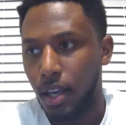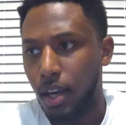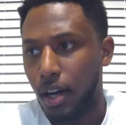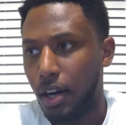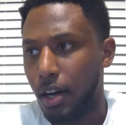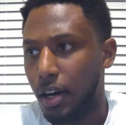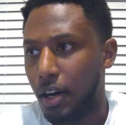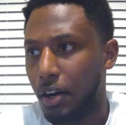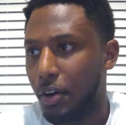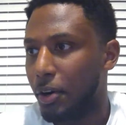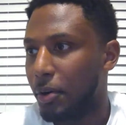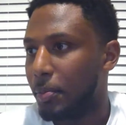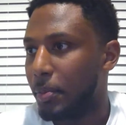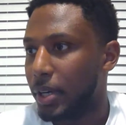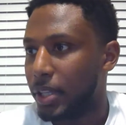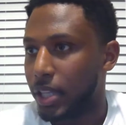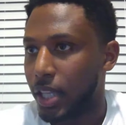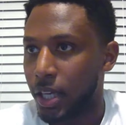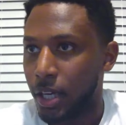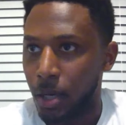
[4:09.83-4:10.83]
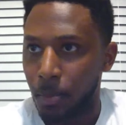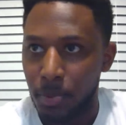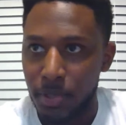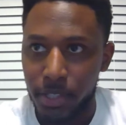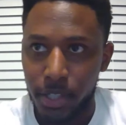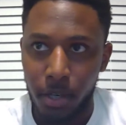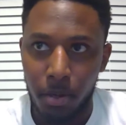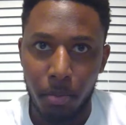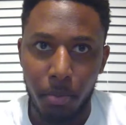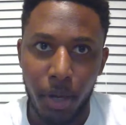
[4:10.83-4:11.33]
a therapist.
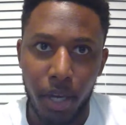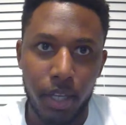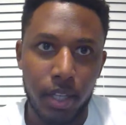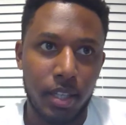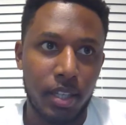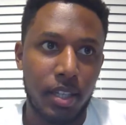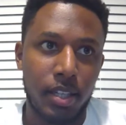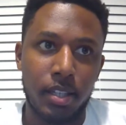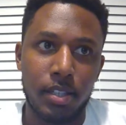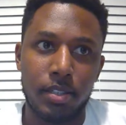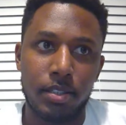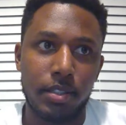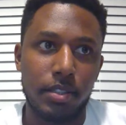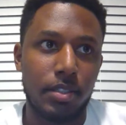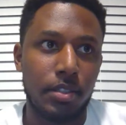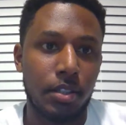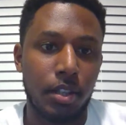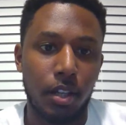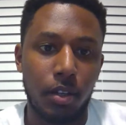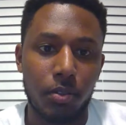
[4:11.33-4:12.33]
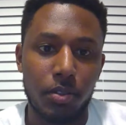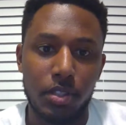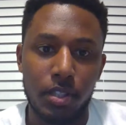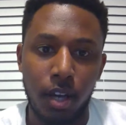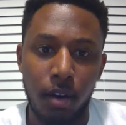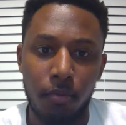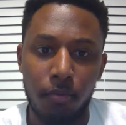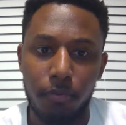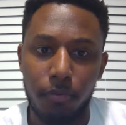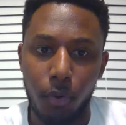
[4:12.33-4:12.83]
Everybody needs,
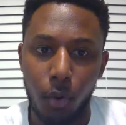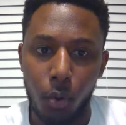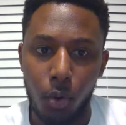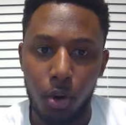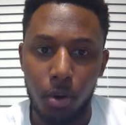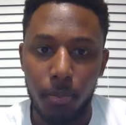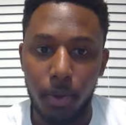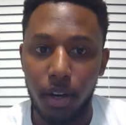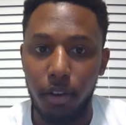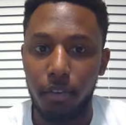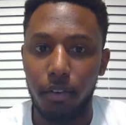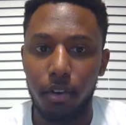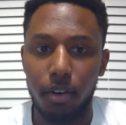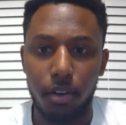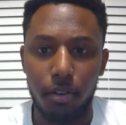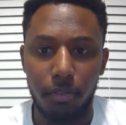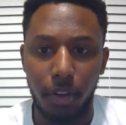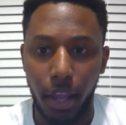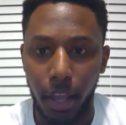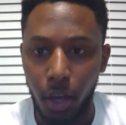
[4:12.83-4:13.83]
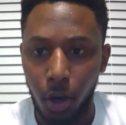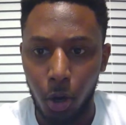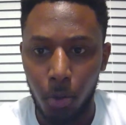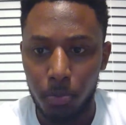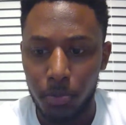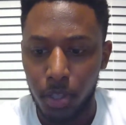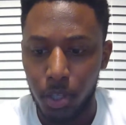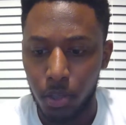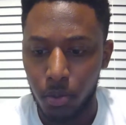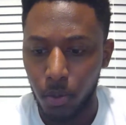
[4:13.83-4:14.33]
some form of help.
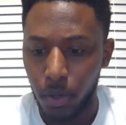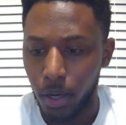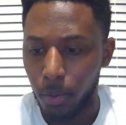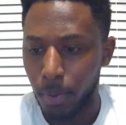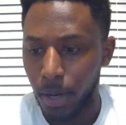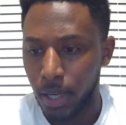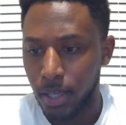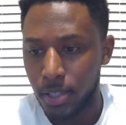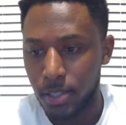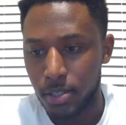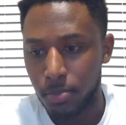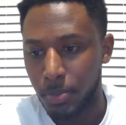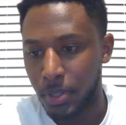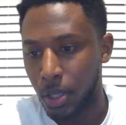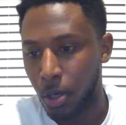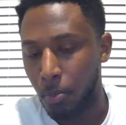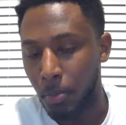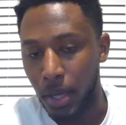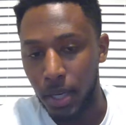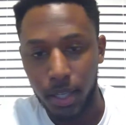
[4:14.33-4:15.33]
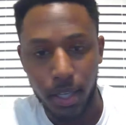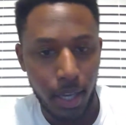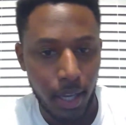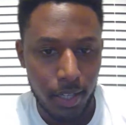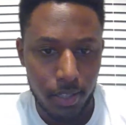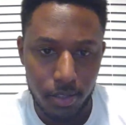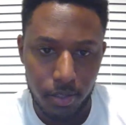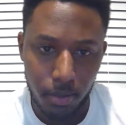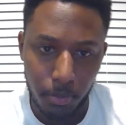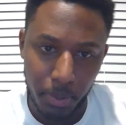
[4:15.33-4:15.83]
Everybody needs to be on
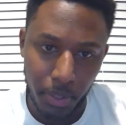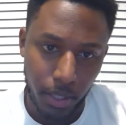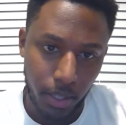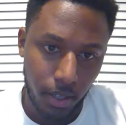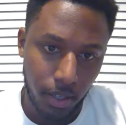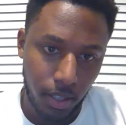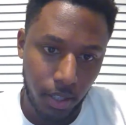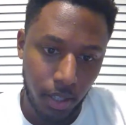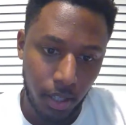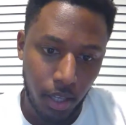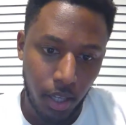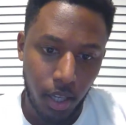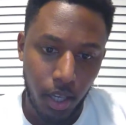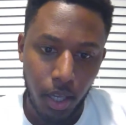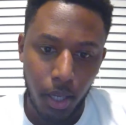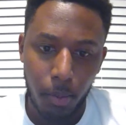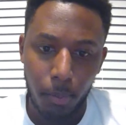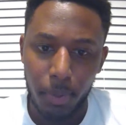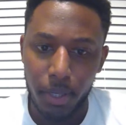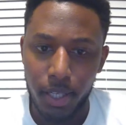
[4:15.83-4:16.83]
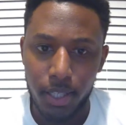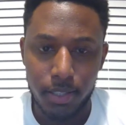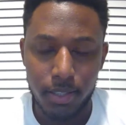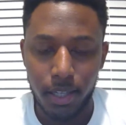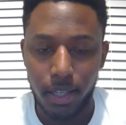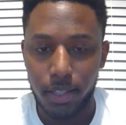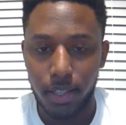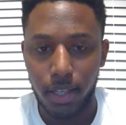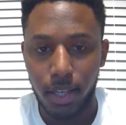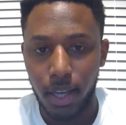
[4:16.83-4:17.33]
medication, apparently. But that's
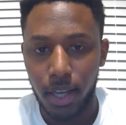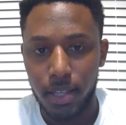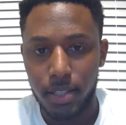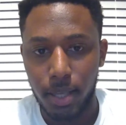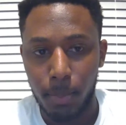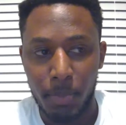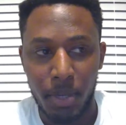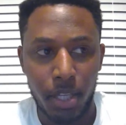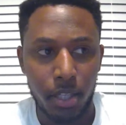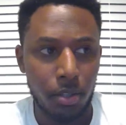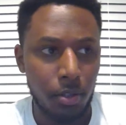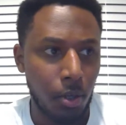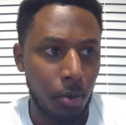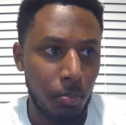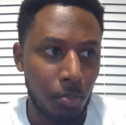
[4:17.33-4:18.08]
not the case. I mean,